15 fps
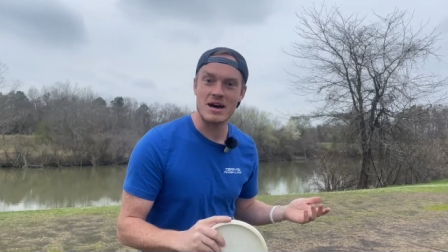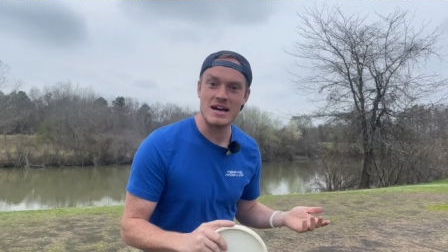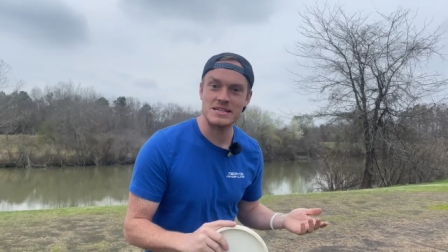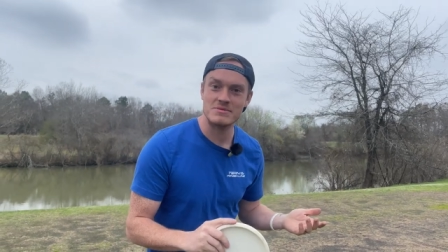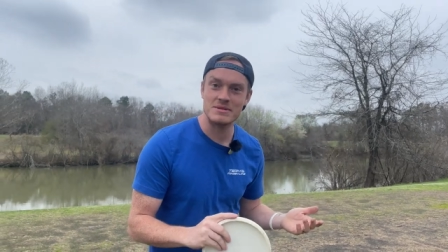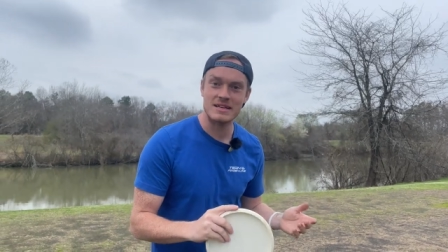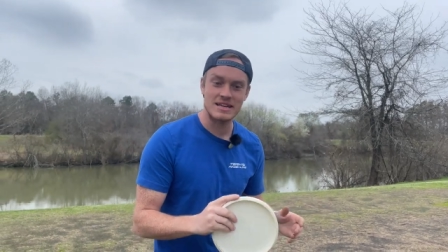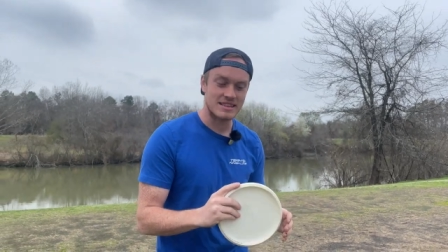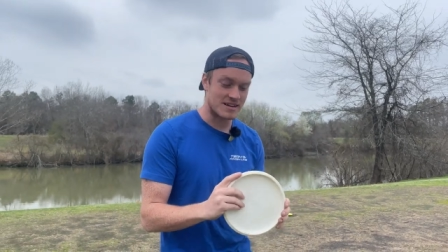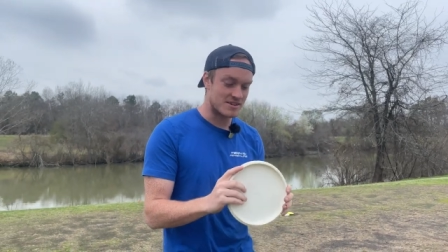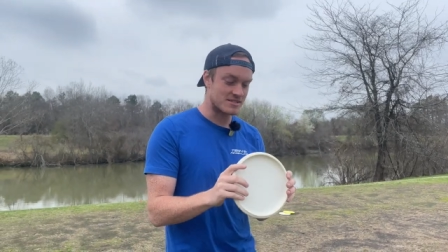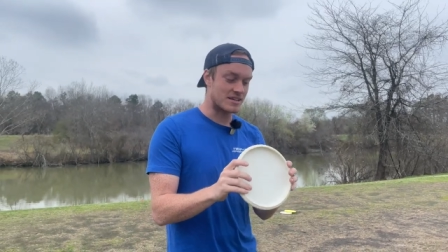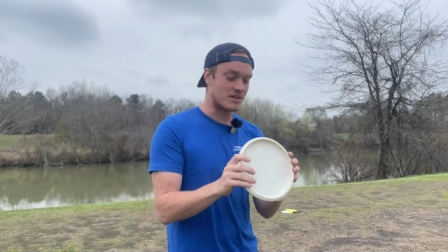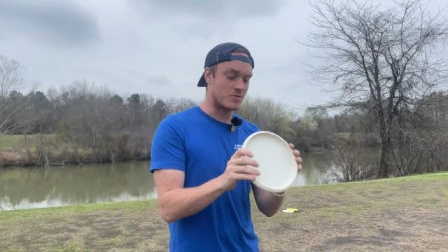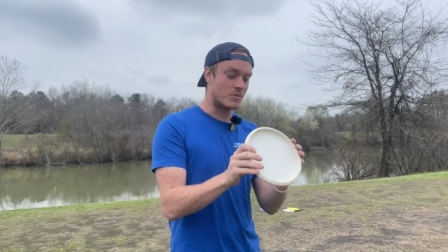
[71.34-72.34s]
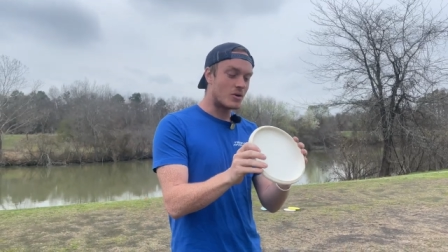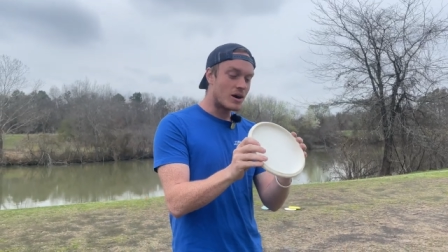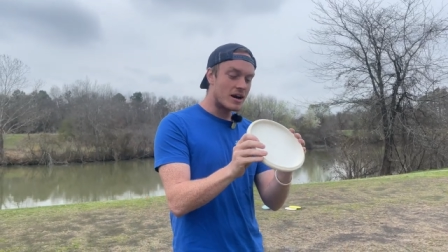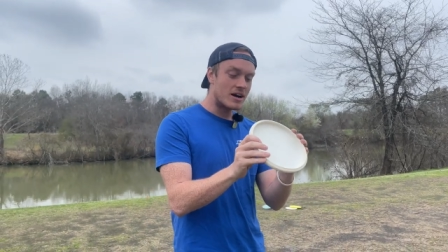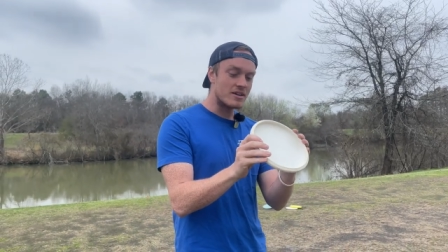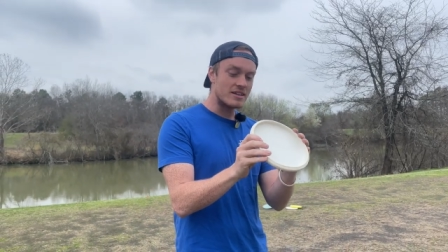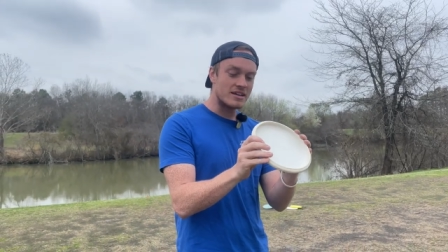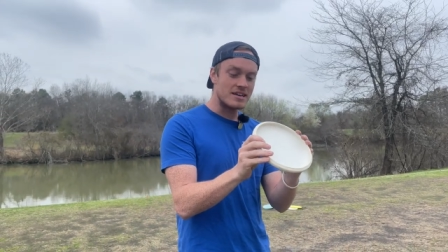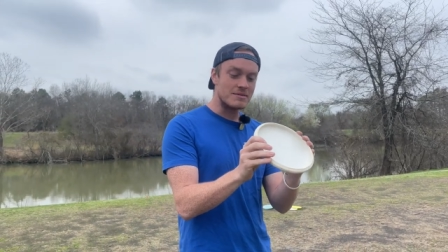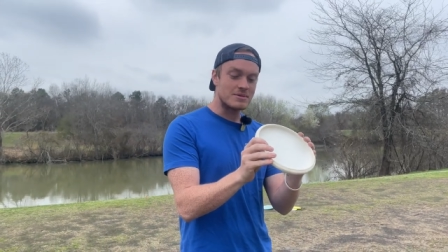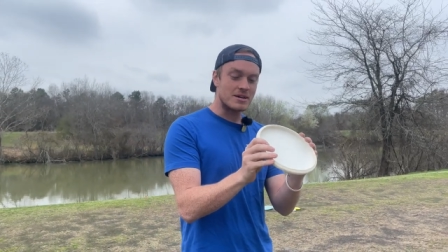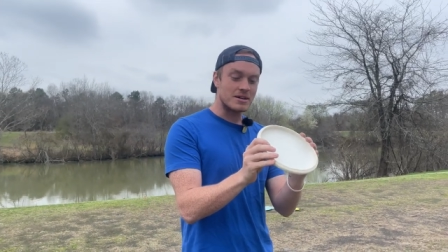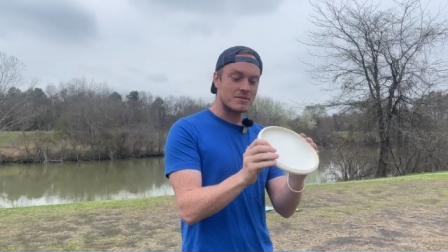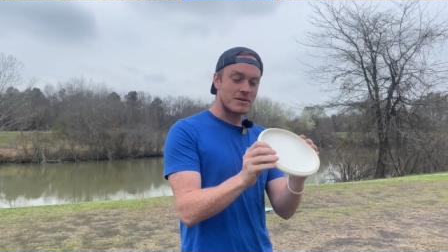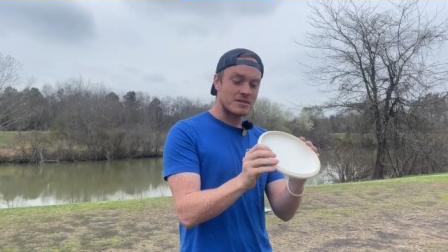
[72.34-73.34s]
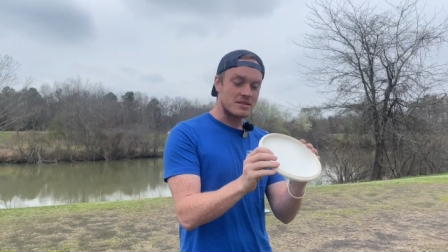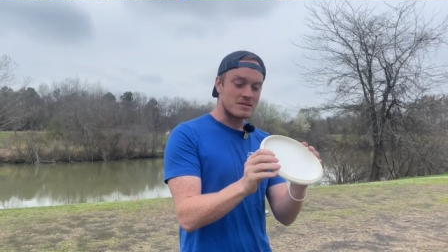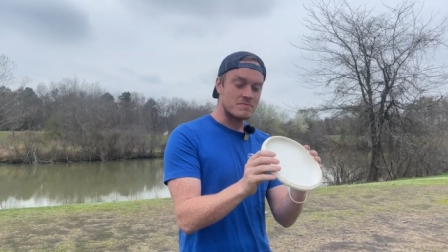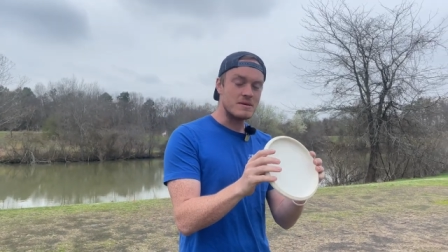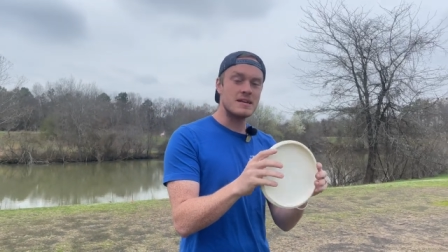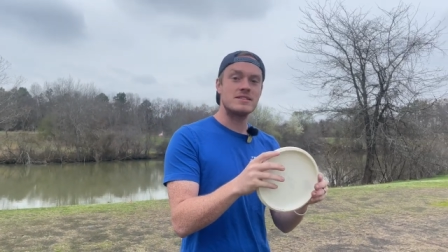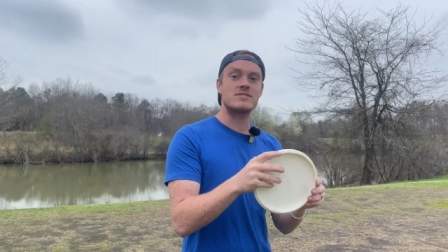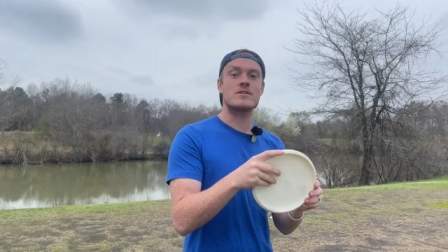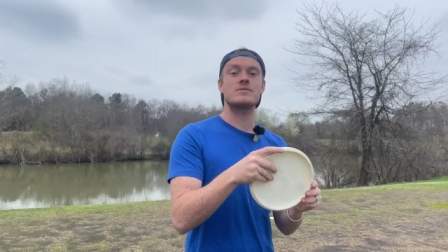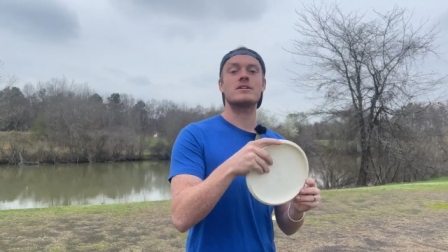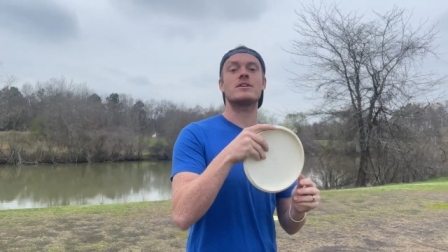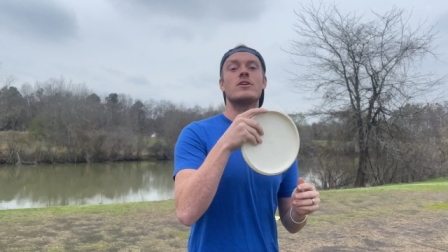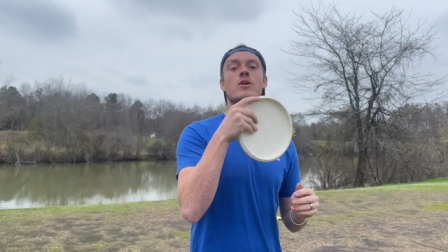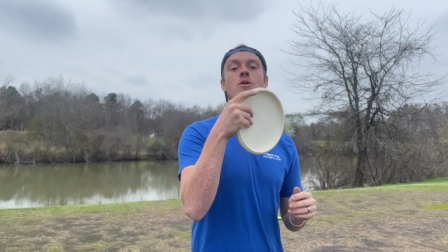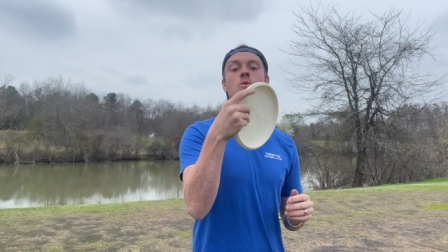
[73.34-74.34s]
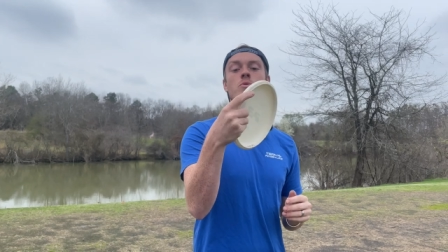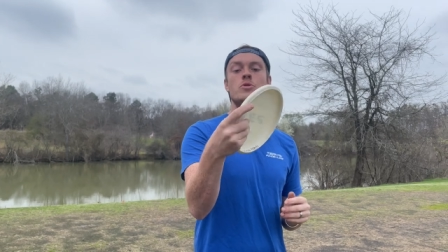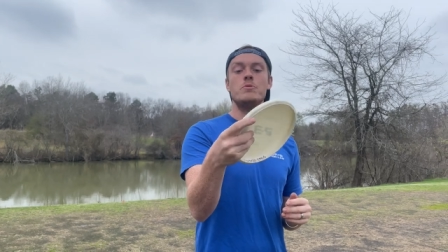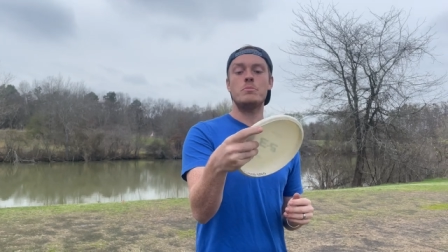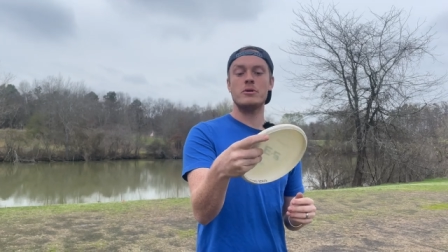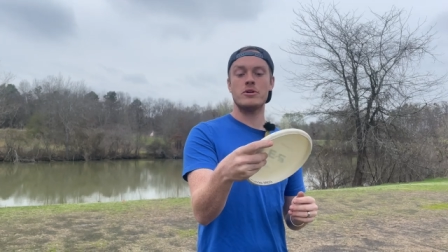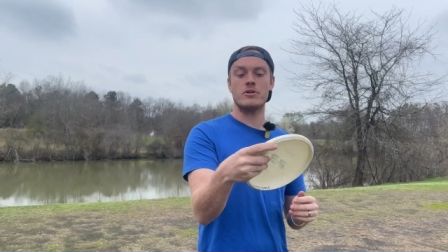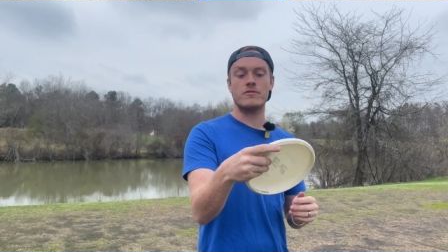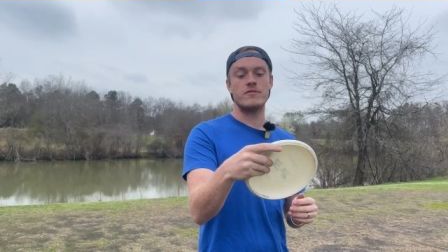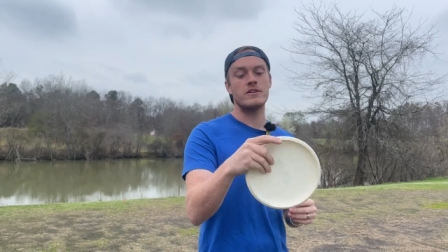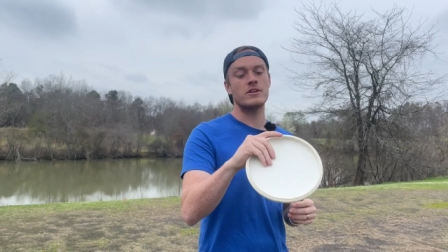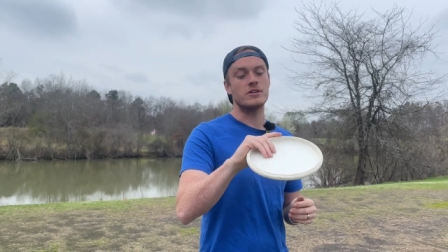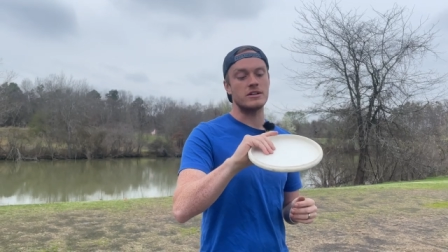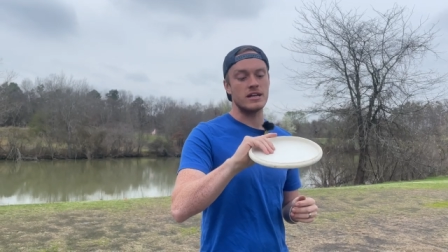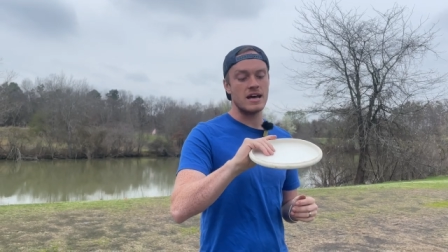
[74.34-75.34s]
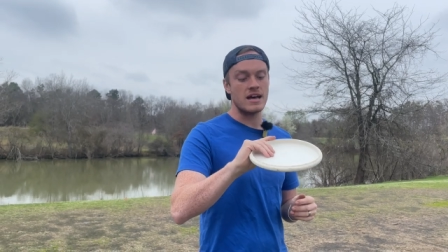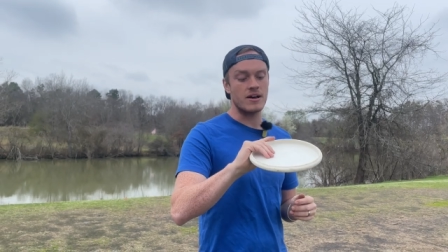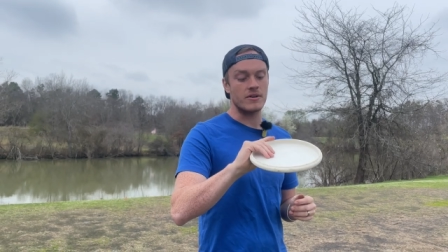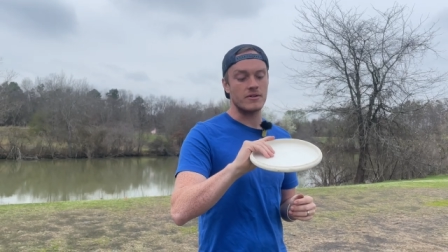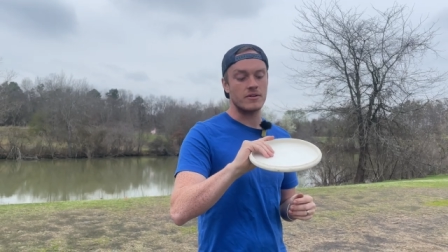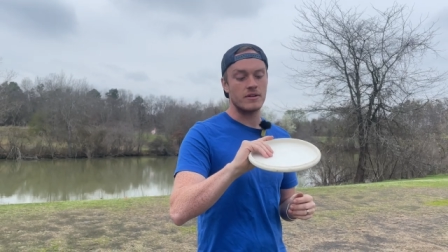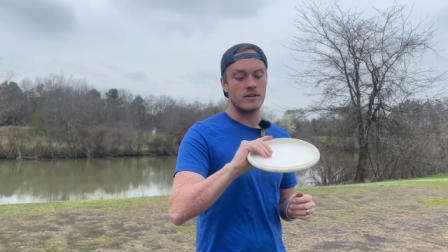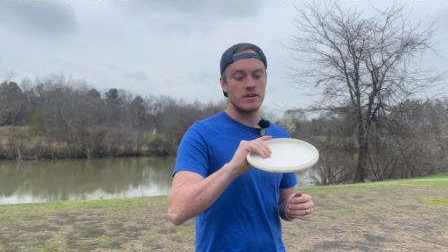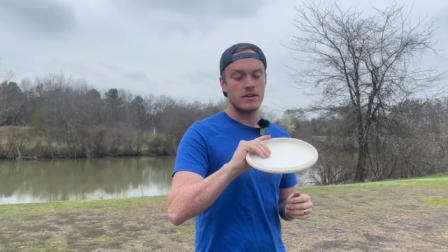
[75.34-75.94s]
asked me that I was like, why are they keep talking about this bead? So I was like, oh, you put your finger down.